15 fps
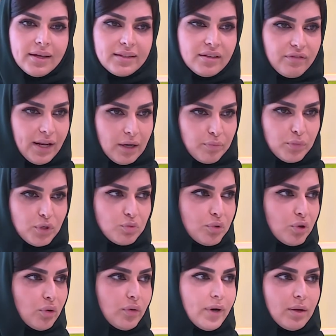development
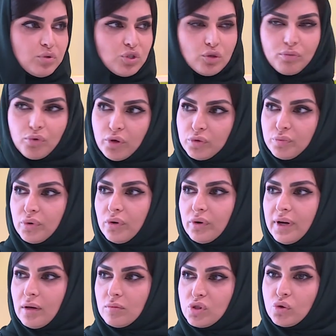programs, support
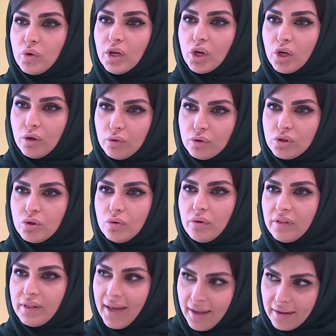programs to include
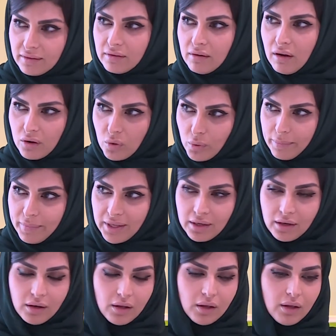youth and young
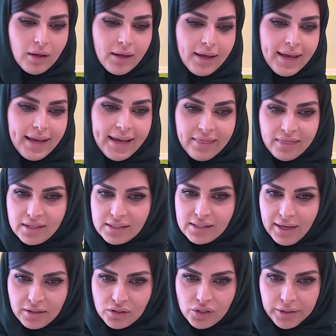women in the
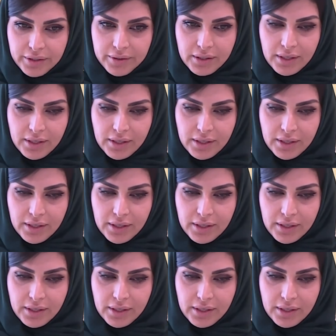sector.